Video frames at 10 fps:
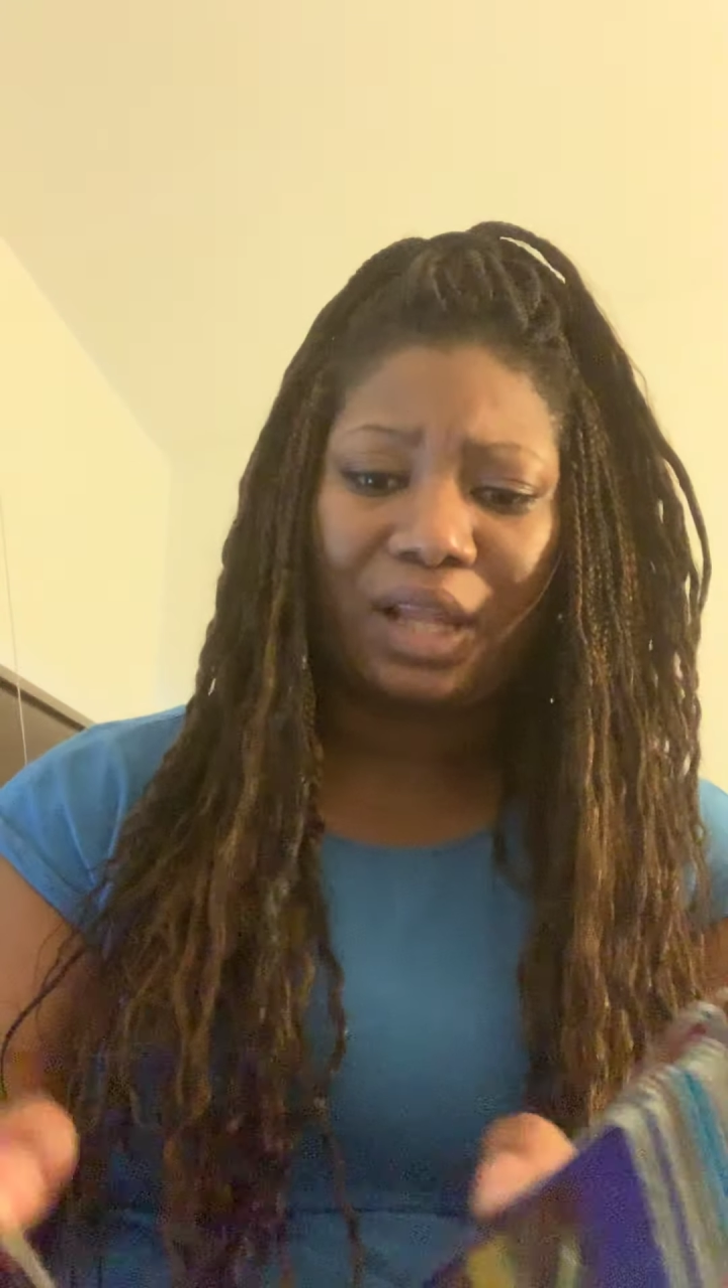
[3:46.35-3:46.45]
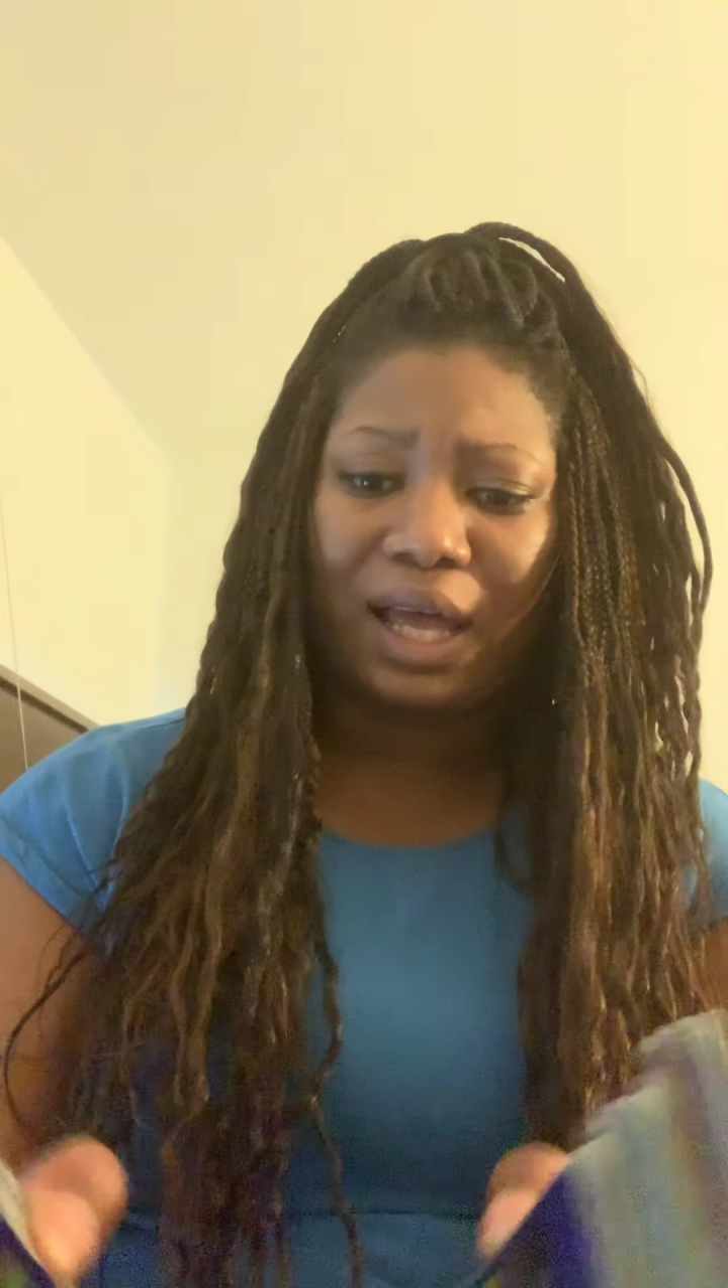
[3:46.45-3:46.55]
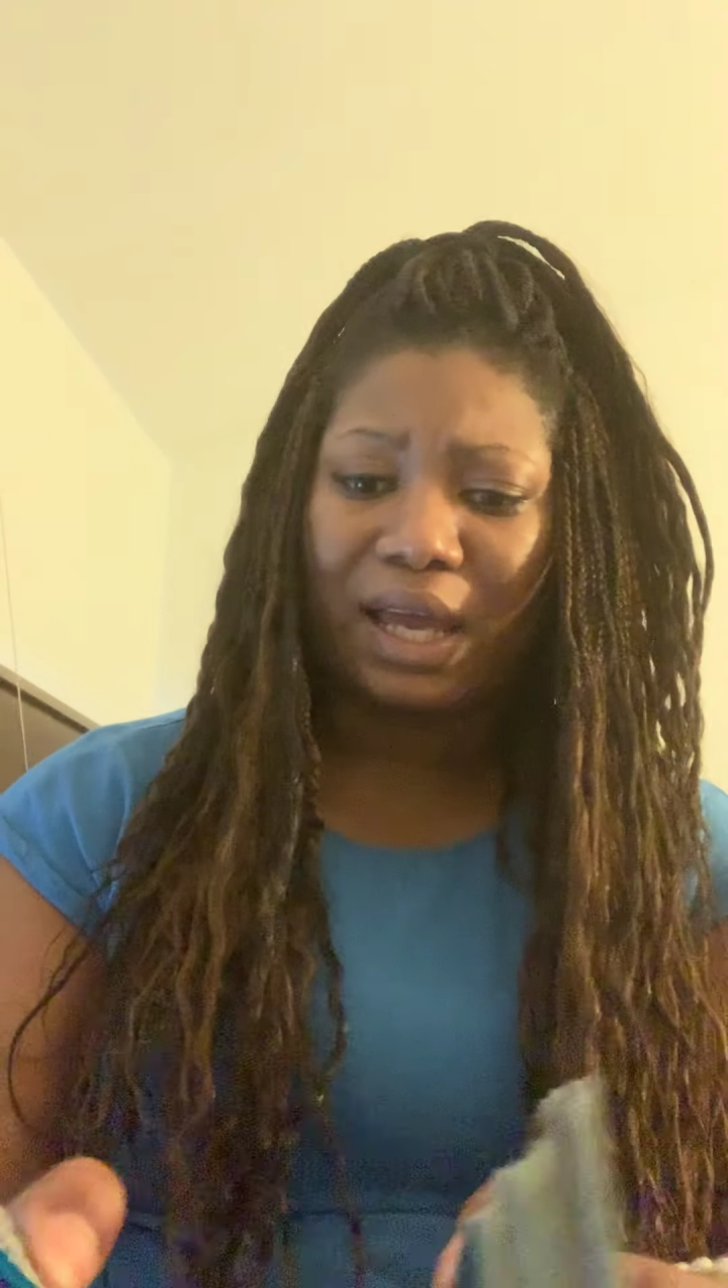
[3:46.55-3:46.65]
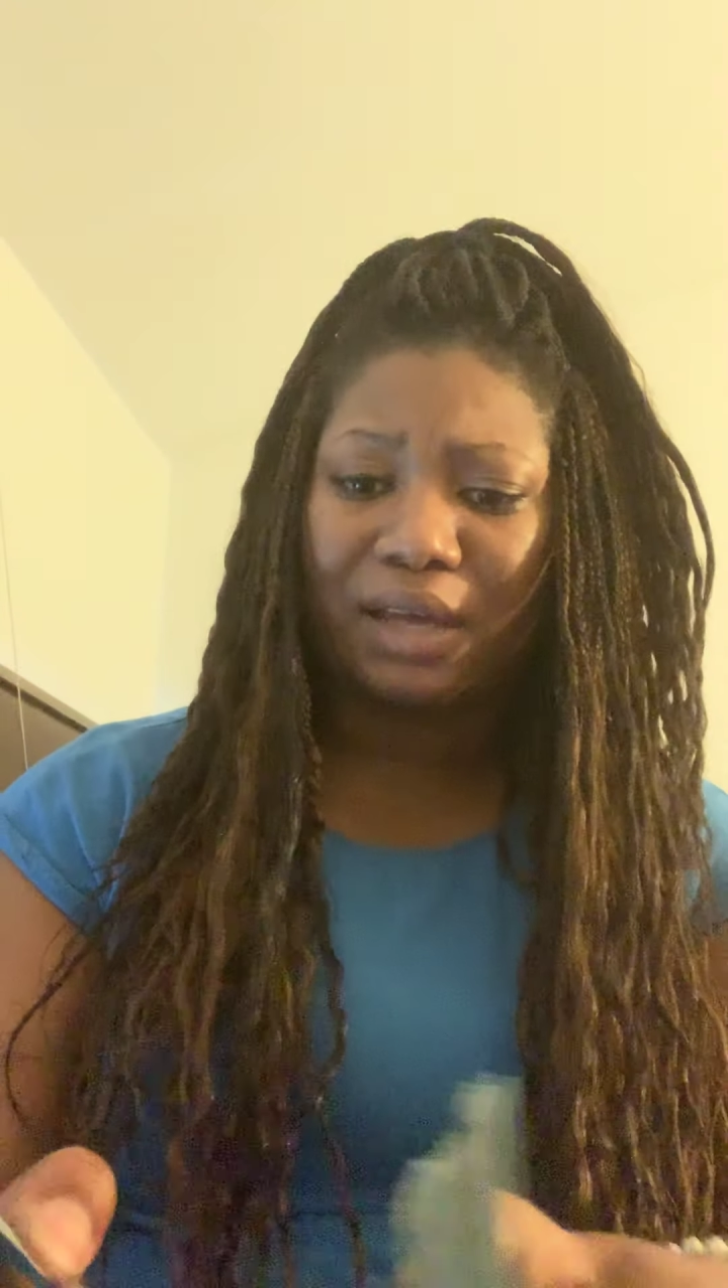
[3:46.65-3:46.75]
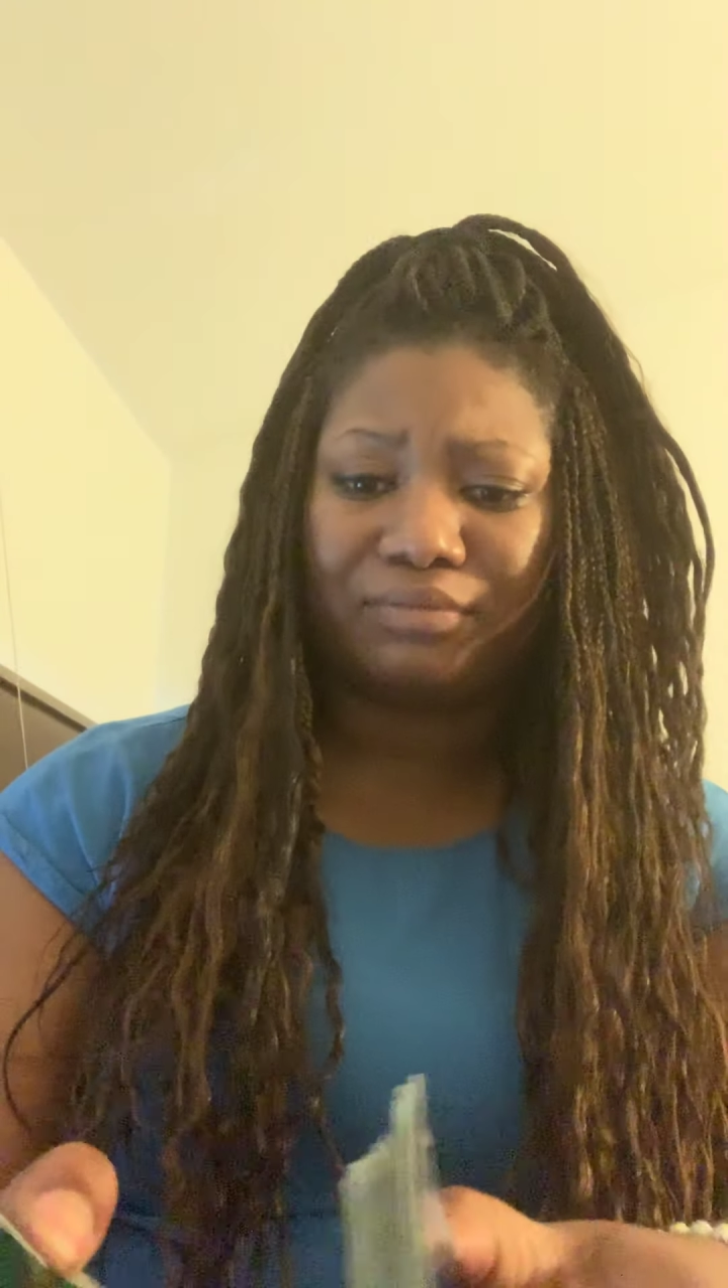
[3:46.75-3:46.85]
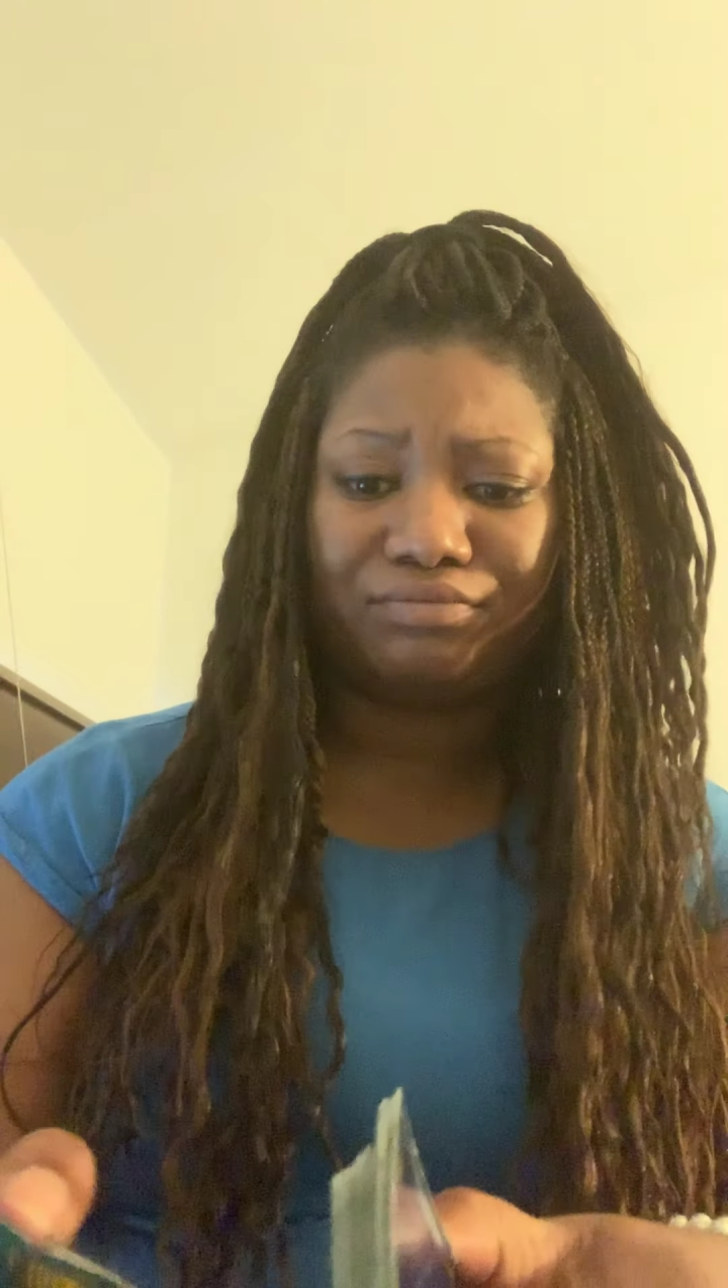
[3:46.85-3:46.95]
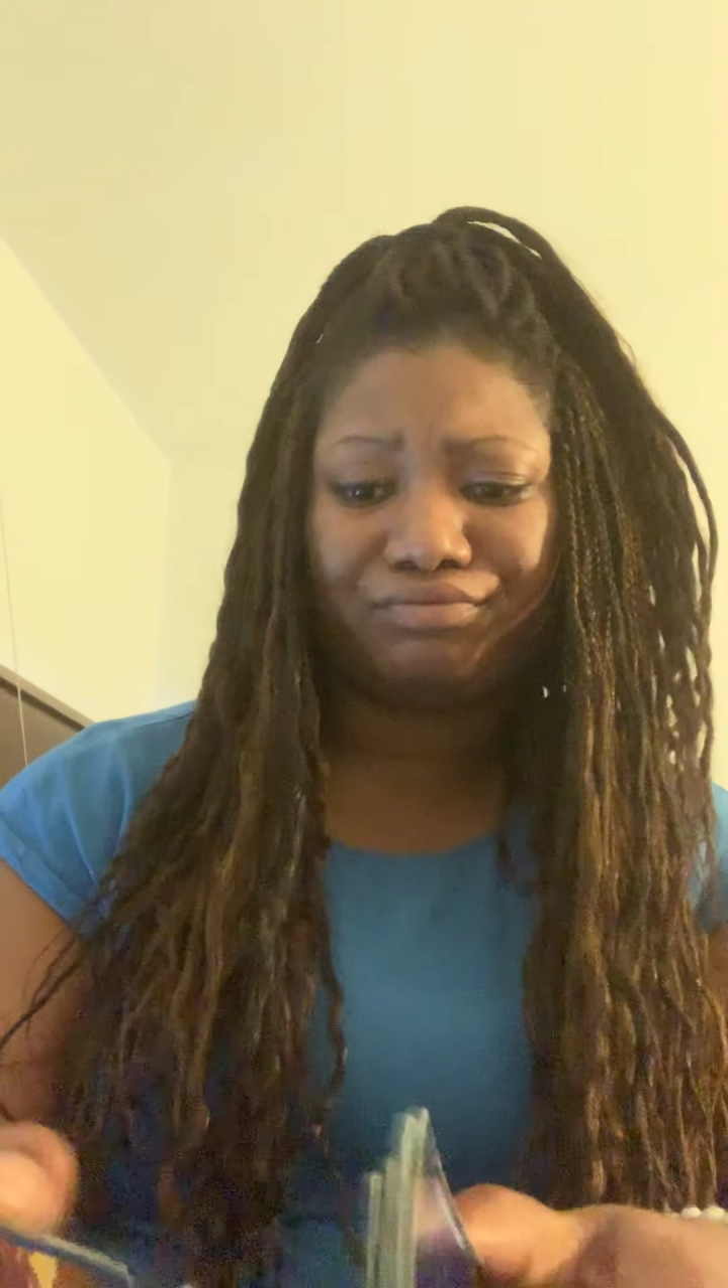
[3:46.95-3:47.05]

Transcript: Like,